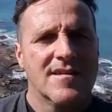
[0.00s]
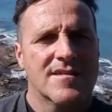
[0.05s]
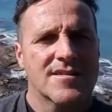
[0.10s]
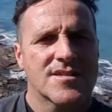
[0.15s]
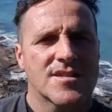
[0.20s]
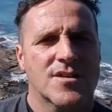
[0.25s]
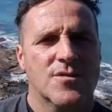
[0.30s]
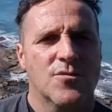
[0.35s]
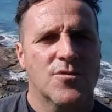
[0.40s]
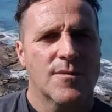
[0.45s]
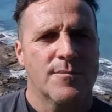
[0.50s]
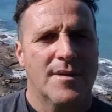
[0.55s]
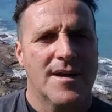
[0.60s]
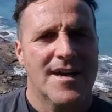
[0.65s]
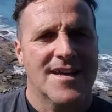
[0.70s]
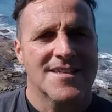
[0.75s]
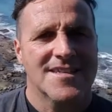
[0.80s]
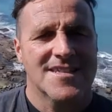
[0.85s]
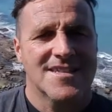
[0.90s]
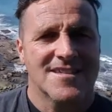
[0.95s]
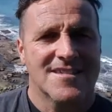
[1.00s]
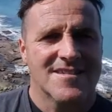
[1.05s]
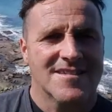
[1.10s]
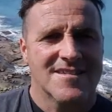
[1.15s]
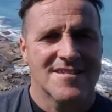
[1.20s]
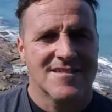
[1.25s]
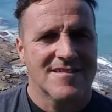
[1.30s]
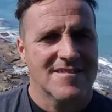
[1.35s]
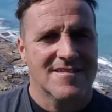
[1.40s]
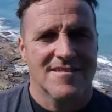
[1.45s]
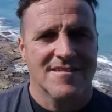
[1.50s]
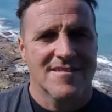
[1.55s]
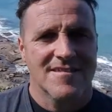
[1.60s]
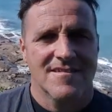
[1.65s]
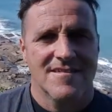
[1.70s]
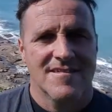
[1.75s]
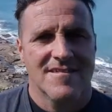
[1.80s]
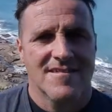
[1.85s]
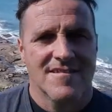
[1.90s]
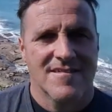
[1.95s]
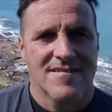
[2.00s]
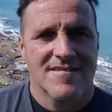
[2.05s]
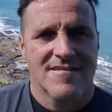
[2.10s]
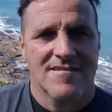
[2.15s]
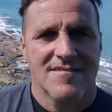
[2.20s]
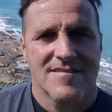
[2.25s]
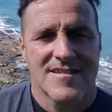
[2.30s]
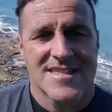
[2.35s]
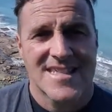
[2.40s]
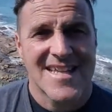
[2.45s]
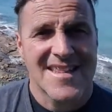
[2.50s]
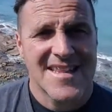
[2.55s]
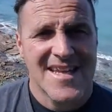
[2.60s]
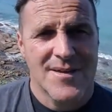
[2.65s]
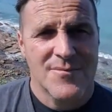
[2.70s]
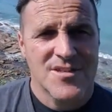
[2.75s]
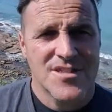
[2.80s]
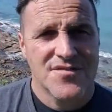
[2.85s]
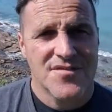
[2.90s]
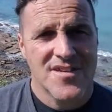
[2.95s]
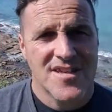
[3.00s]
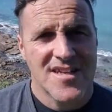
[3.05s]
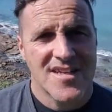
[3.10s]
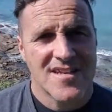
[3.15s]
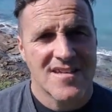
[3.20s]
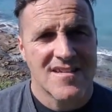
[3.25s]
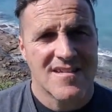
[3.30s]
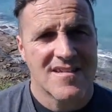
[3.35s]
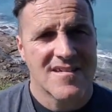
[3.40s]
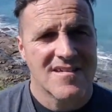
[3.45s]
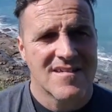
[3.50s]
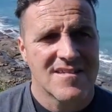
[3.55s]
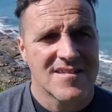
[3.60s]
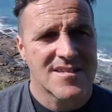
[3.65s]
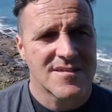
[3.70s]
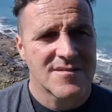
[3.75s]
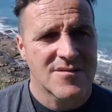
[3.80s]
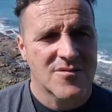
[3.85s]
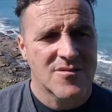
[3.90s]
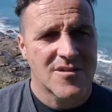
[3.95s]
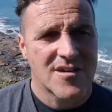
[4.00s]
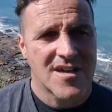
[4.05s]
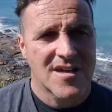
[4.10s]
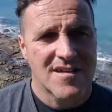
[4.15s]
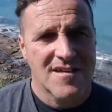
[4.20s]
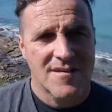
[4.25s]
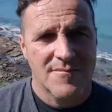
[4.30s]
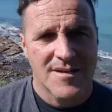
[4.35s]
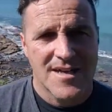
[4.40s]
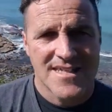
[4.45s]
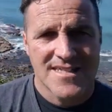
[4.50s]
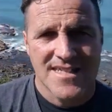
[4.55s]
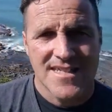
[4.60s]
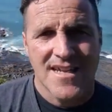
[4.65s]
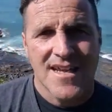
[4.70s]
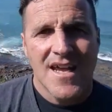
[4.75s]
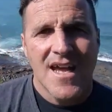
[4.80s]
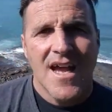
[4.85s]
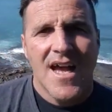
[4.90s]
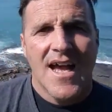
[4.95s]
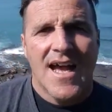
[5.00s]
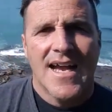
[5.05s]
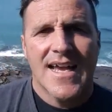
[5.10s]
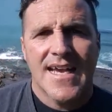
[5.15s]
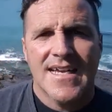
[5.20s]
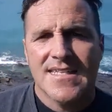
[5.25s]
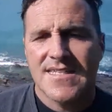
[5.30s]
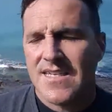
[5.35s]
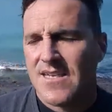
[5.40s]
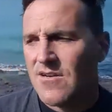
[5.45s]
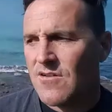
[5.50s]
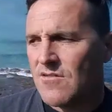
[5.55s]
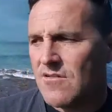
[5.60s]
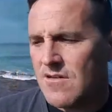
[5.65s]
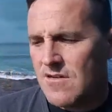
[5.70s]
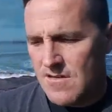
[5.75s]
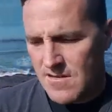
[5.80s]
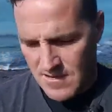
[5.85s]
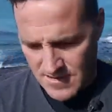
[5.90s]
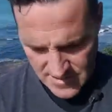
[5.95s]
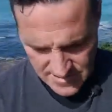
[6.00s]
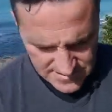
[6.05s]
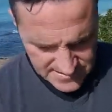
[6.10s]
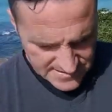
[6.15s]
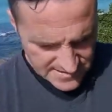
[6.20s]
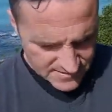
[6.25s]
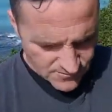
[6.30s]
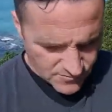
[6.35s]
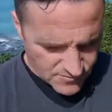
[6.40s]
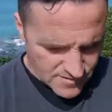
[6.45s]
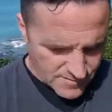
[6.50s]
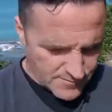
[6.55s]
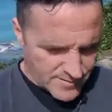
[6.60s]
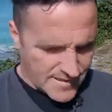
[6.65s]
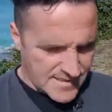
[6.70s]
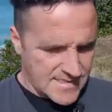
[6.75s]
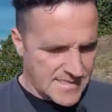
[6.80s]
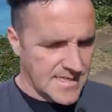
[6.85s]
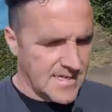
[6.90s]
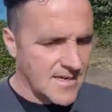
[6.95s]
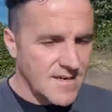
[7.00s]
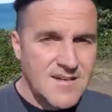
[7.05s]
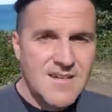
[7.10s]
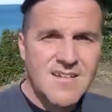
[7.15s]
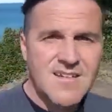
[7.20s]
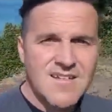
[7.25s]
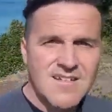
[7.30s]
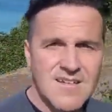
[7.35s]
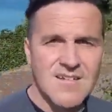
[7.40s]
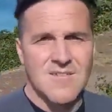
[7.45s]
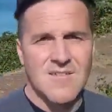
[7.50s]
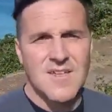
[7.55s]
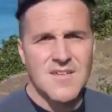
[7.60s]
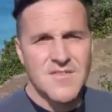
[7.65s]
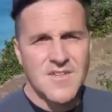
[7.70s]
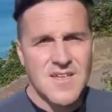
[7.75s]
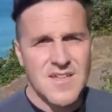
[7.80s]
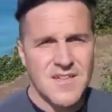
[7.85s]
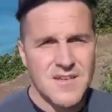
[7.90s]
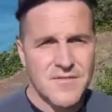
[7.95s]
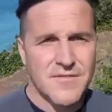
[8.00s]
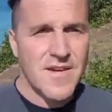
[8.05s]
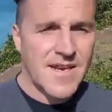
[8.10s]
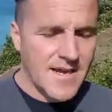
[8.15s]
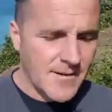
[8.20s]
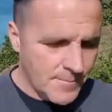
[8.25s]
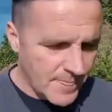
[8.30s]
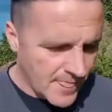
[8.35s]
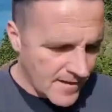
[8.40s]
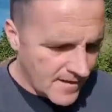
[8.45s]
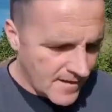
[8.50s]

saltwater bars in the Southern Hemisphere. It's quite amazing. Okay, so I'm going to start walking back down, leave the cliff now.